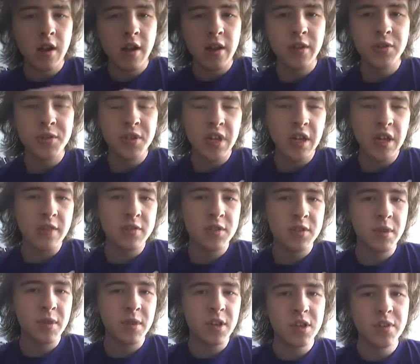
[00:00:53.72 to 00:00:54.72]
Used to have
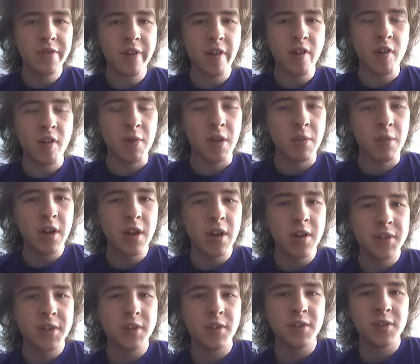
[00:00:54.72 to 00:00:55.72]
speech therapy
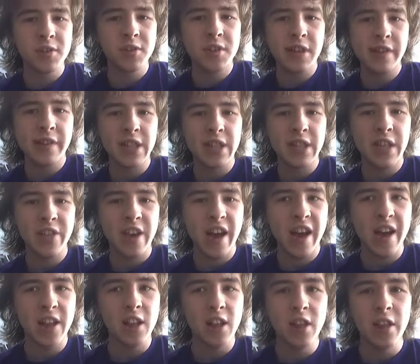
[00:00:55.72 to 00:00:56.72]
because I couldn't say the letter
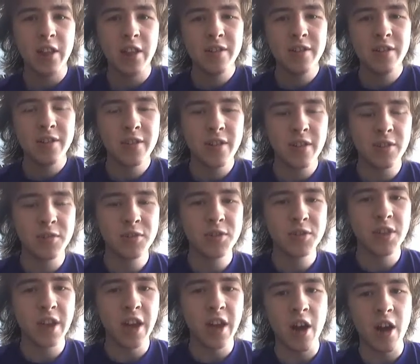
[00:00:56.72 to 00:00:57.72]
L. I used to
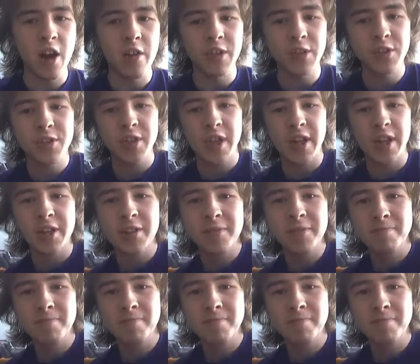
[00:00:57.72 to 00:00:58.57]
say R instead.